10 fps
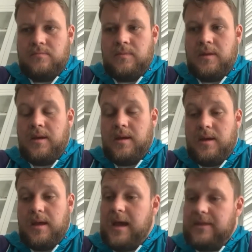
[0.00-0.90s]
Yeah, I
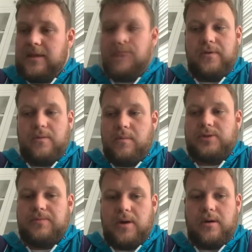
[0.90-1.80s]
think for the most
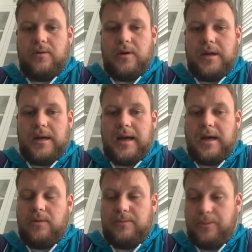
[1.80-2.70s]
part, we
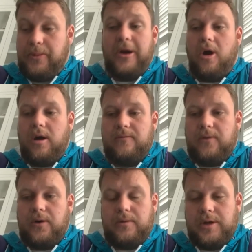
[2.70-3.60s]
prepared hard
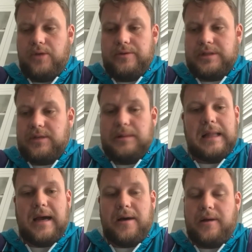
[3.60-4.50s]
for it. We knew it was going to be
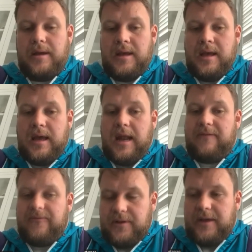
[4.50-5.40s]
loud. I
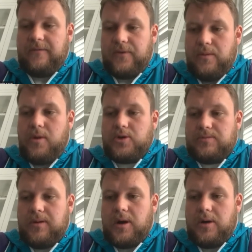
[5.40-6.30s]
feel like for the
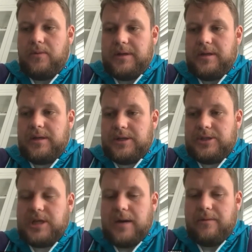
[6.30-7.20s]
most part, we did a good
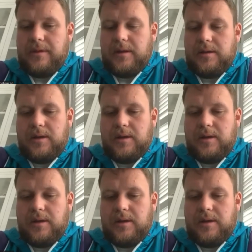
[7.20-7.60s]
job with it.